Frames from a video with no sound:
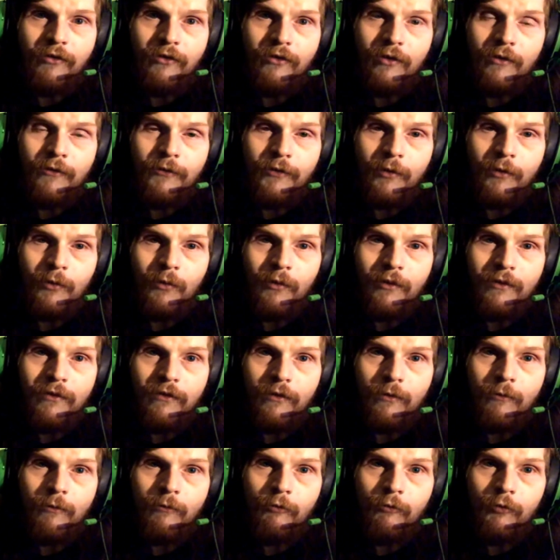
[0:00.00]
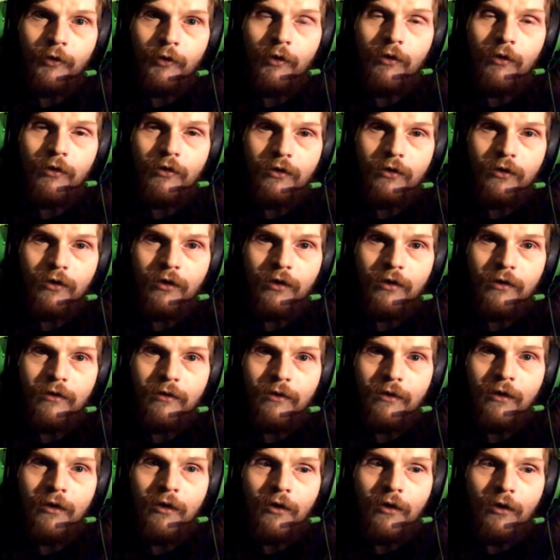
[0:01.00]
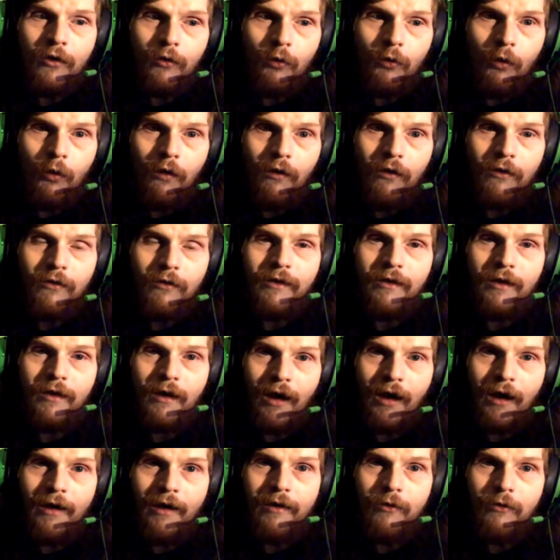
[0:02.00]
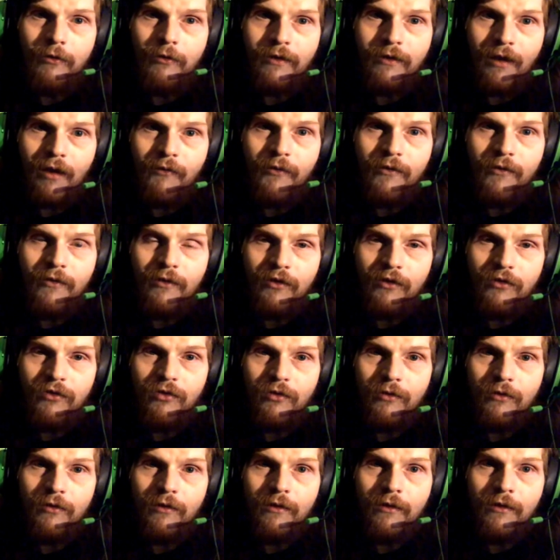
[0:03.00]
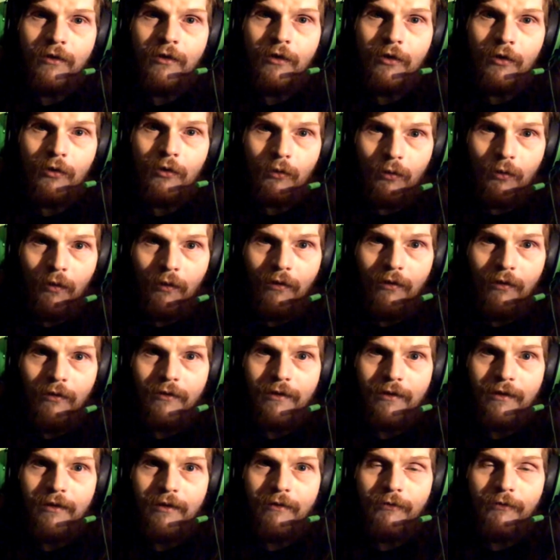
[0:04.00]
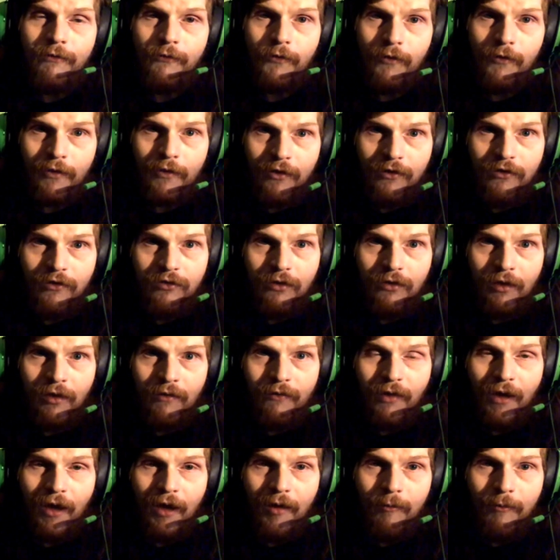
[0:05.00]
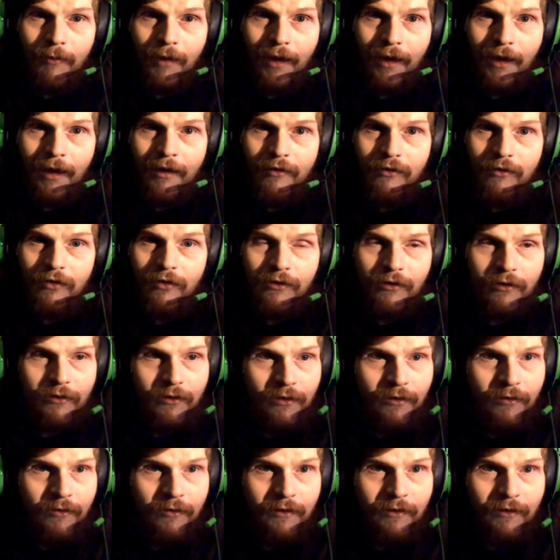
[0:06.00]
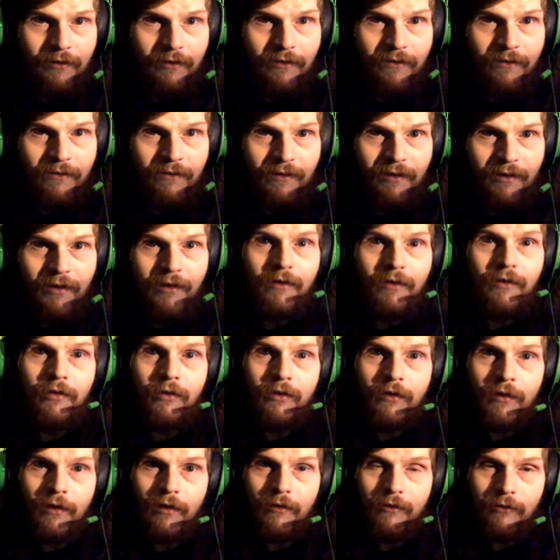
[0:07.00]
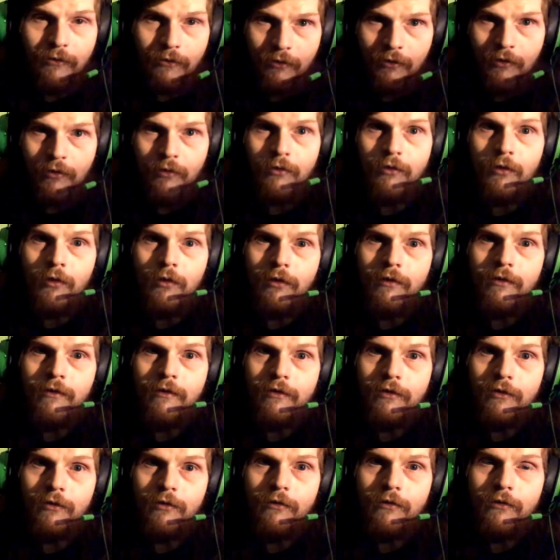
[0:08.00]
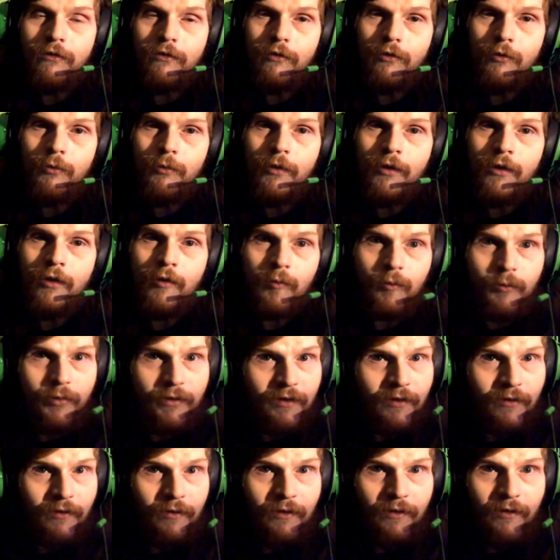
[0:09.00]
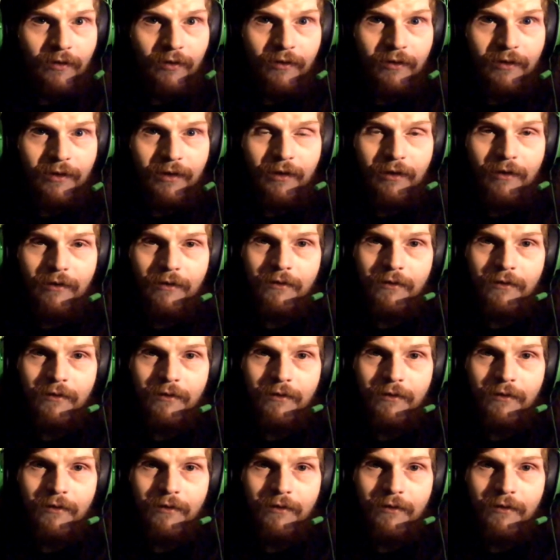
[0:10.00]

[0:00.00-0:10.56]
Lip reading: So if you want some real good quality, high definition quality footage of that match and you didn't get to see it, you go on the YouTube Being the Elite